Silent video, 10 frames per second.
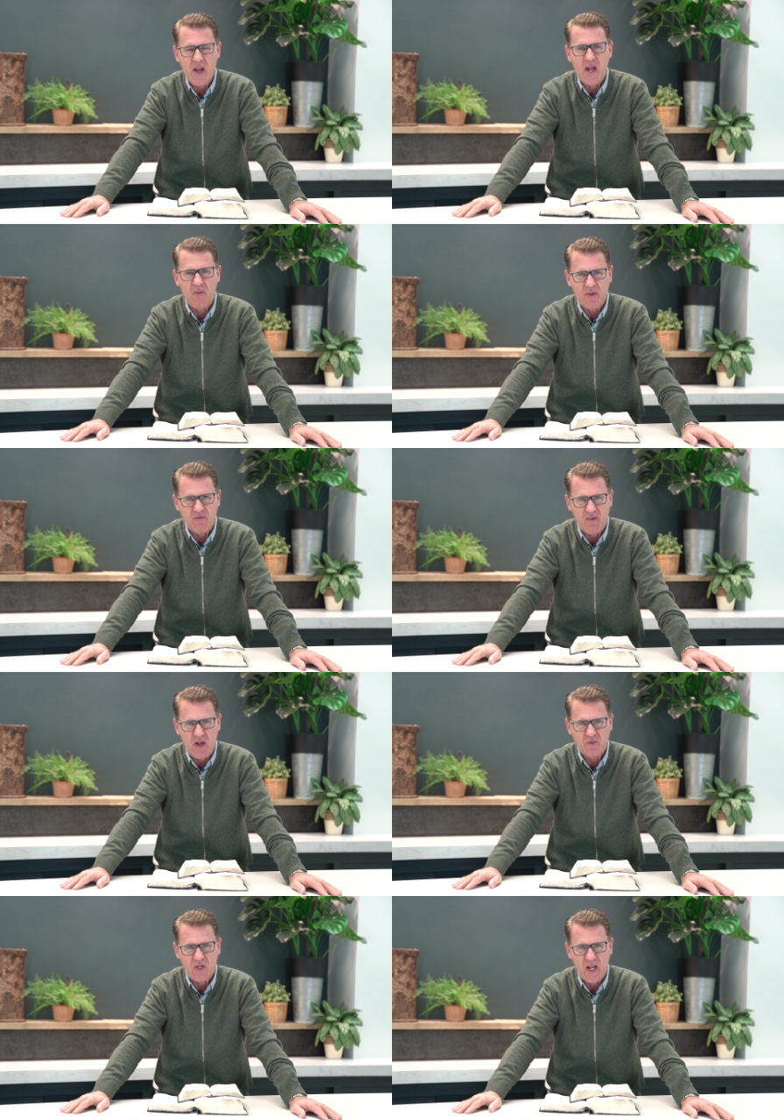May I be
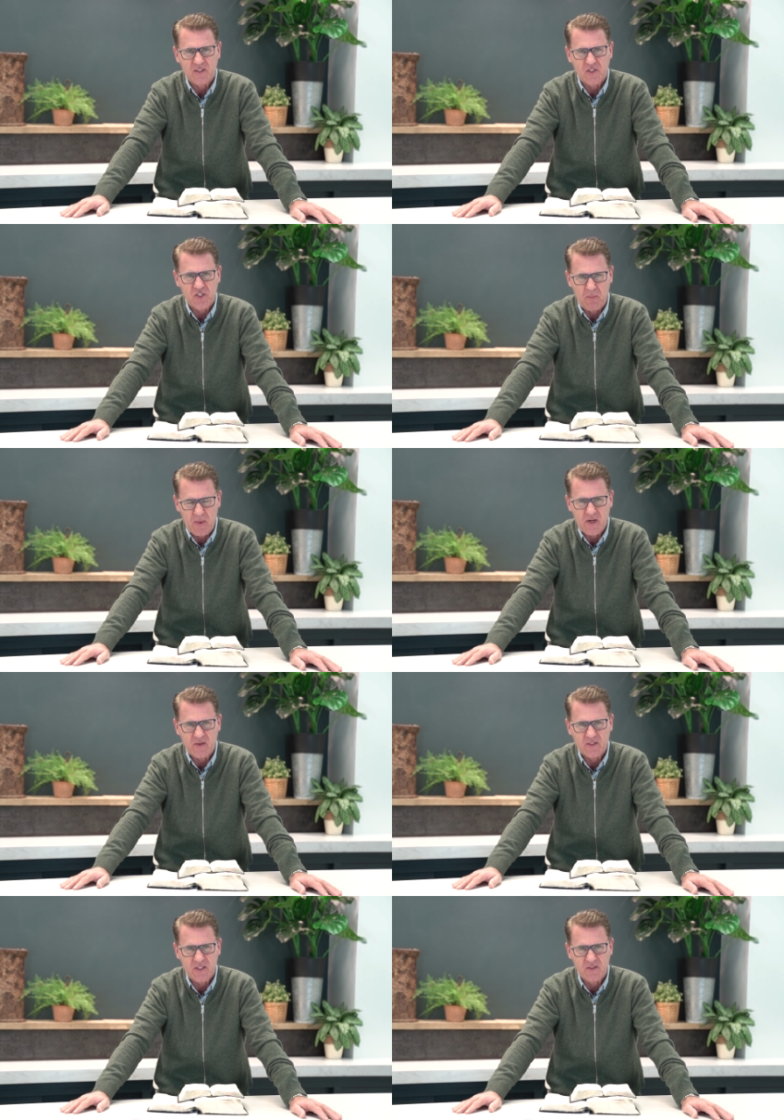found like the
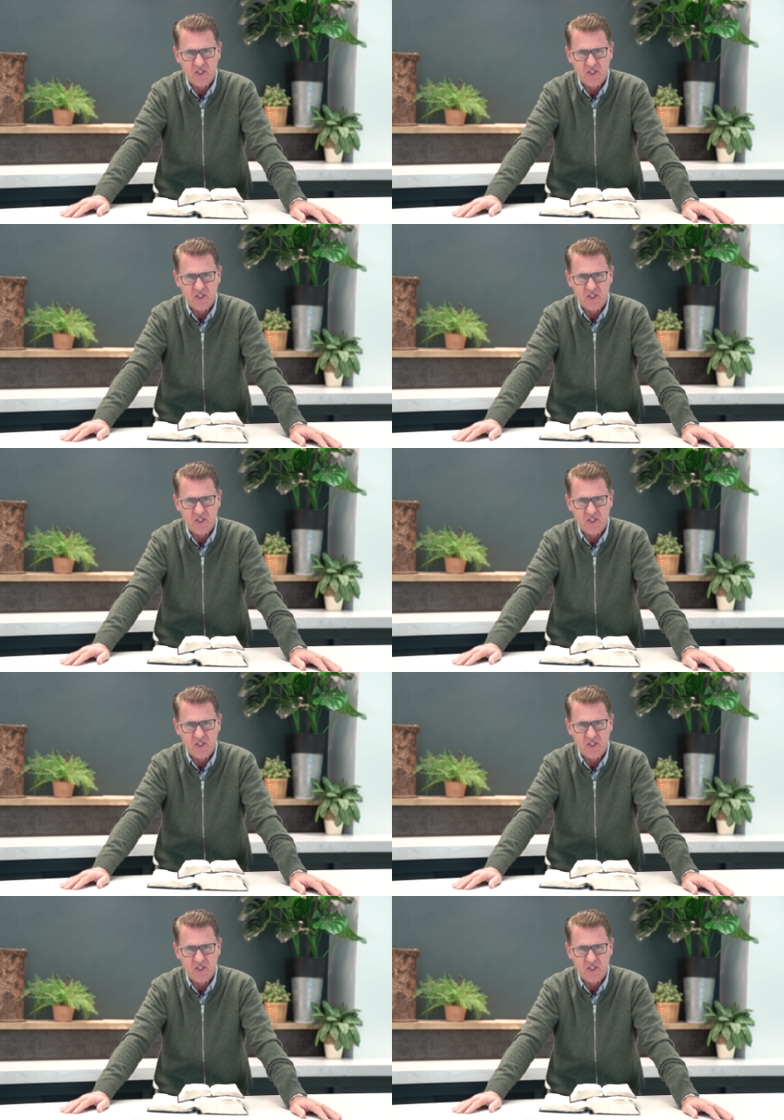Samaritan.